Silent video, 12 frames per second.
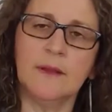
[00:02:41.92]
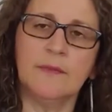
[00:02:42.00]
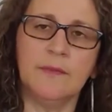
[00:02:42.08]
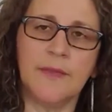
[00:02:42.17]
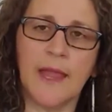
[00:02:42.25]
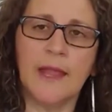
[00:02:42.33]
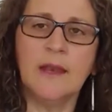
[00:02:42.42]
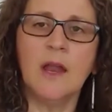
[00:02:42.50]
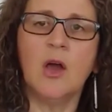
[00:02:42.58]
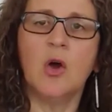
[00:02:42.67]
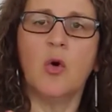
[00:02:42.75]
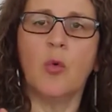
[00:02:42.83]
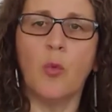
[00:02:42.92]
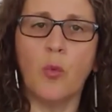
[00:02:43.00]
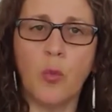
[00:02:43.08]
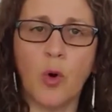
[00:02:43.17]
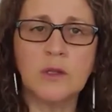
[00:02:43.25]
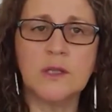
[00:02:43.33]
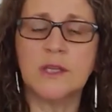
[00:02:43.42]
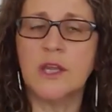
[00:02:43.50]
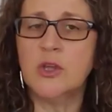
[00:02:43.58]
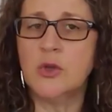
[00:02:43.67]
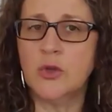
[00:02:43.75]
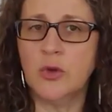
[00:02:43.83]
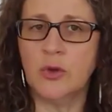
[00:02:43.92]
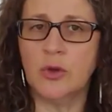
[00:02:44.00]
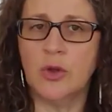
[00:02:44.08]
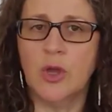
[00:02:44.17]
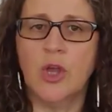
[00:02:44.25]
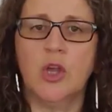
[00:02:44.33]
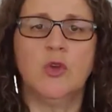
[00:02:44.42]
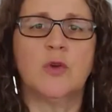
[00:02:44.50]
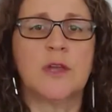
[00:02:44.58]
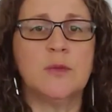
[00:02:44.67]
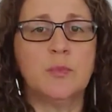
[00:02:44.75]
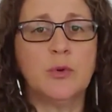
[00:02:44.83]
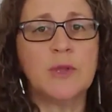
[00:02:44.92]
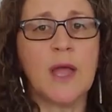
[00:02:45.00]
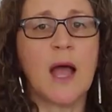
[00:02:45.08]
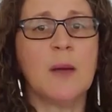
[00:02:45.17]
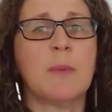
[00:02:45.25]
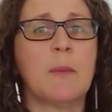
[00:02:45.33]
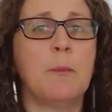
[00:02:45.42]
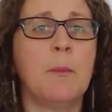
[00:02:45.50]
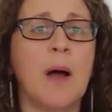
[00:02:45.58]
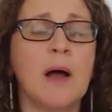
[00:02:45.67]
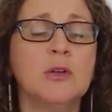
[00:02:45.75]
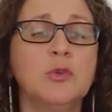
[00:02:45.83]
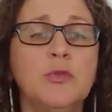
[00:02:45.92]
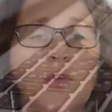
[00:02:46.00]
then what can you do? You can put up a part of your